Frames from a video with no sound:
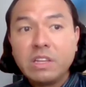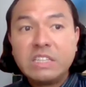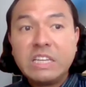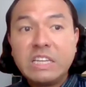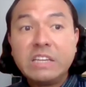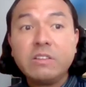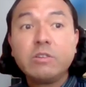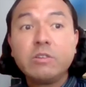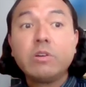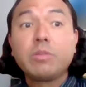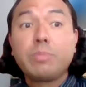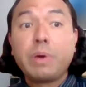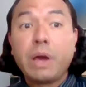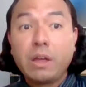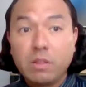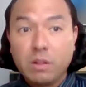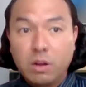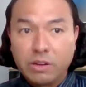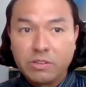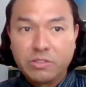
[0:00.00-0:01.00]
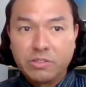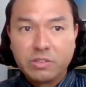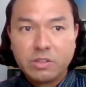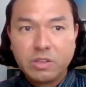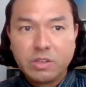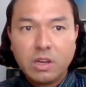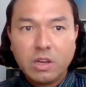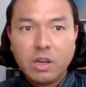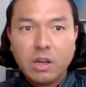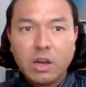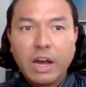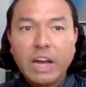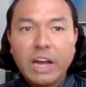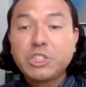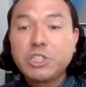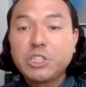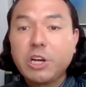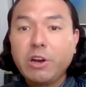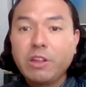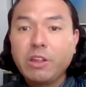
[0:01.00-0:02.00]
Dealing with Pet Loss. Hi,
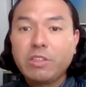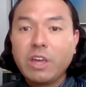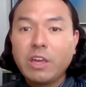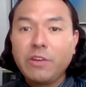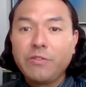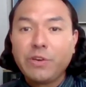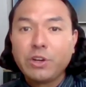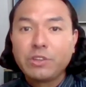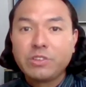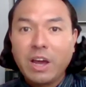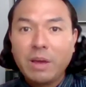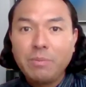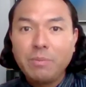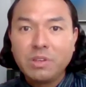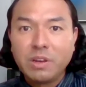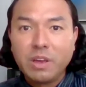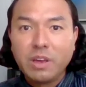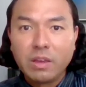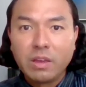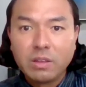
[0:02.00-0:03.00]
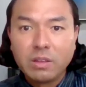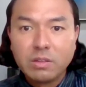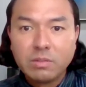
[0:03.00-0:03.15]
Sherry. Thank you for your time today.